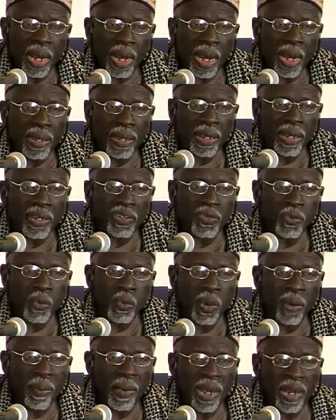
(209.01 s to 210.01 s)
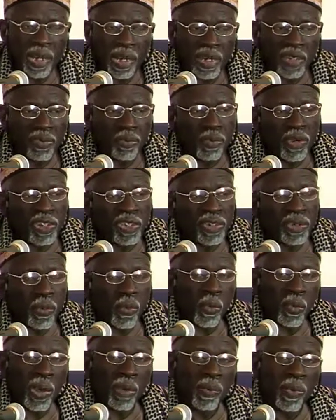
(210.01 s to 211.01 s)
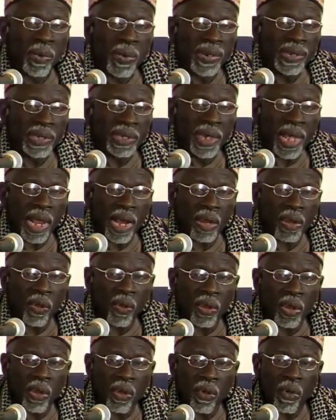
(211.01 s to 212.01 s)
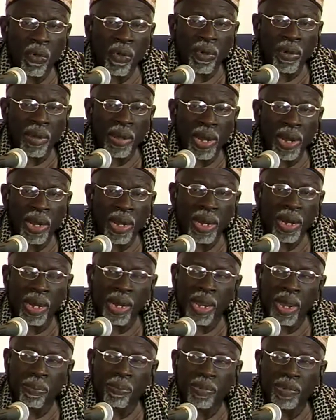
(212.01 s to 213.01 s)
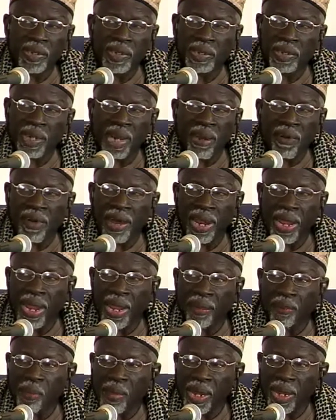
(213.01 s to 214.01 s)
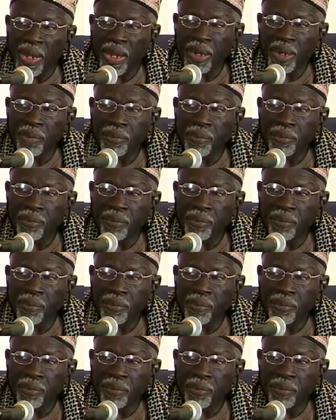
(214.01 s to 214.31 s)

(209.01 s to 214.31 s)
and these Muslim women were standing on the corner, and they kept staring at me.